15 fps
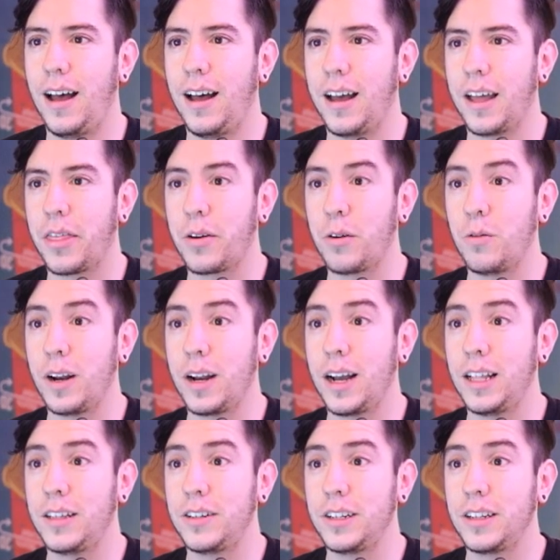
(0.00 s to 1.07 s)
I threw
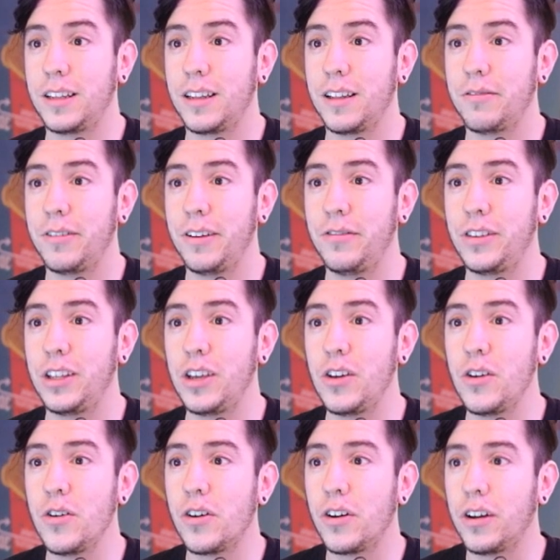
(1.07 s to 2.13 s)
150
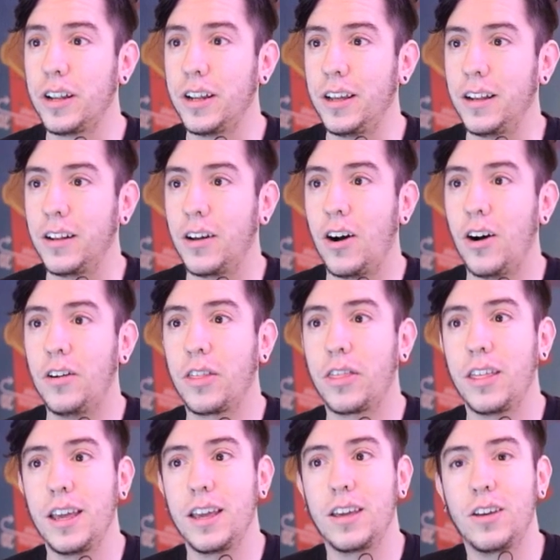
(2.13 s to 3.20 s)
euro at it. Oh,
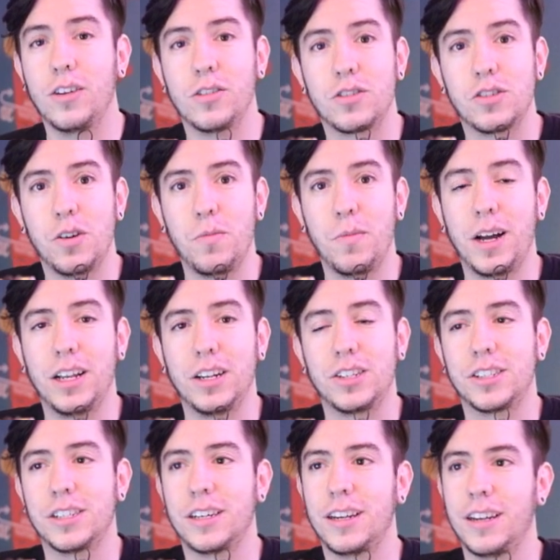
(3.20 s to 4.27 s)
thank you so
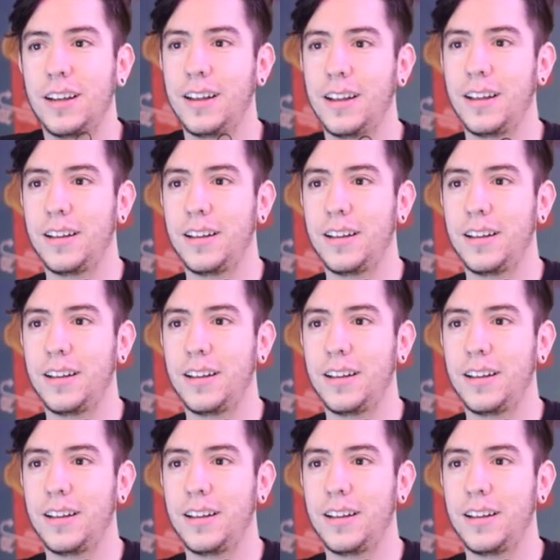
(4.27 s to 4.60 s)
much.